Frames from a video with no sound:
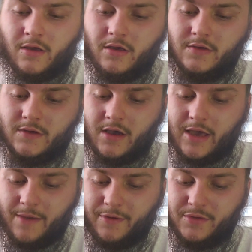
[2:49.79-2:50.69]
He's not
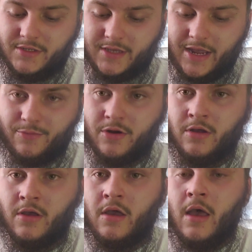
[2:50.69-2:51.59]
happy with this camera.
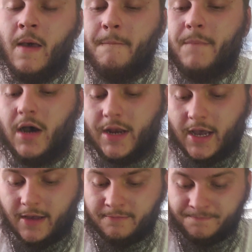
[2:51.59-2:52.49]

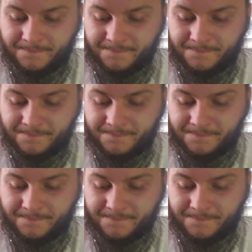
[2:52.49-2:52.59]
But